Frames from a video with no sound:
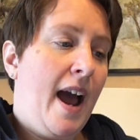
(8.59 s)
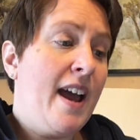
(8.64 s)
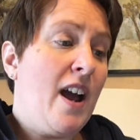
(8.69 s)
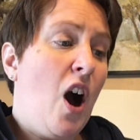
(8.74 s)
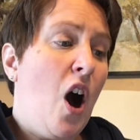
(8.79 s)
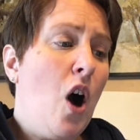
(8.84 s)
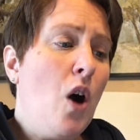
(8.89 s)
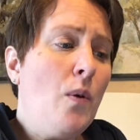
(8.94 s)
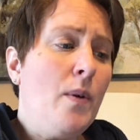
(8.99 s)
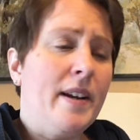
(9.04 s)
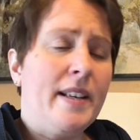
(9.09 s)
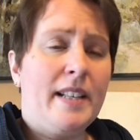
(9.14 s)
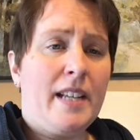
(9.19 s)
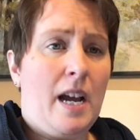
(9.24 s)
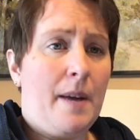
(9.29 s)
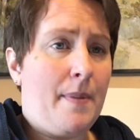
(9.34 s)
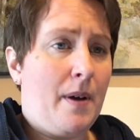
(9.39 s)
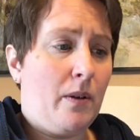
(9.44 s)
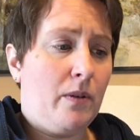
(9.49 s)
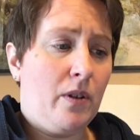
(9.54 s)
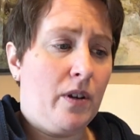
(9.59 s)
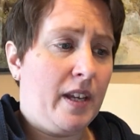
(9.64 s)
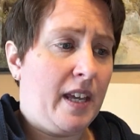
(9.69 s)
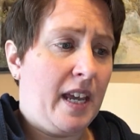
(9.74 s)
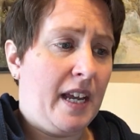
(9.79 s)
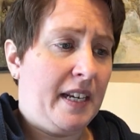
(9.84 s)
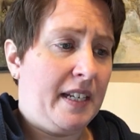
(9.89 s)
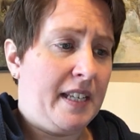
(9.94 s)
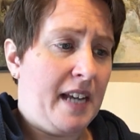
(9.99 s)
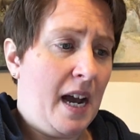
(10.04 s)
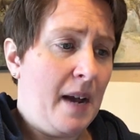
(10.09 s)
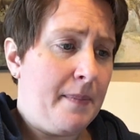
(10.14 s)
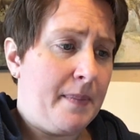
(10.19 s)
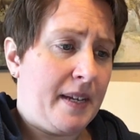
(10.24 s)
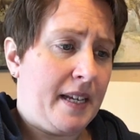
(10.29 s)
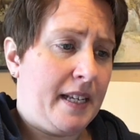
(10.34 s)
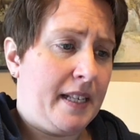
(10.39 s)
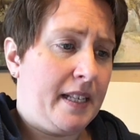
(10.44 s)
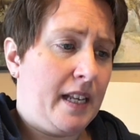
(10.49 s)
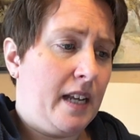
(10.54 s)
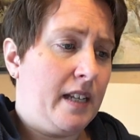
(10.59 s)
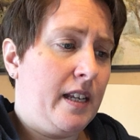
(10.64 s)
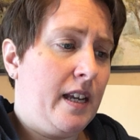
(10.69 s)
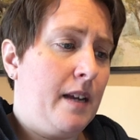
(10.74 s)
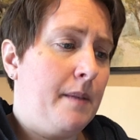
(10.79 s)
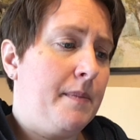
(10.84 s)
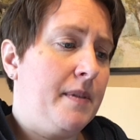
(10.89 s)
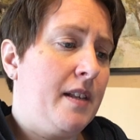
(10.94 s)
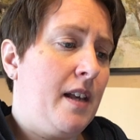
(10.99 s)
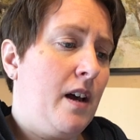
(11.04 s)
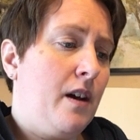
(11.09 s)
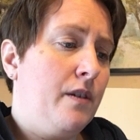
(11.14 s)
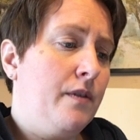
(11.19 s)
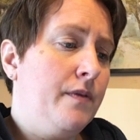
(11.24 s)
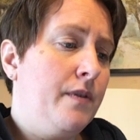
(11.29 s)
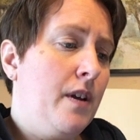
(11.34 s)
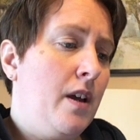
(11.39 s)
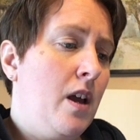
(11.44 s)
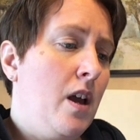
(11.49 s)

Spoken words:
I always come out looking dumb, he said to himself.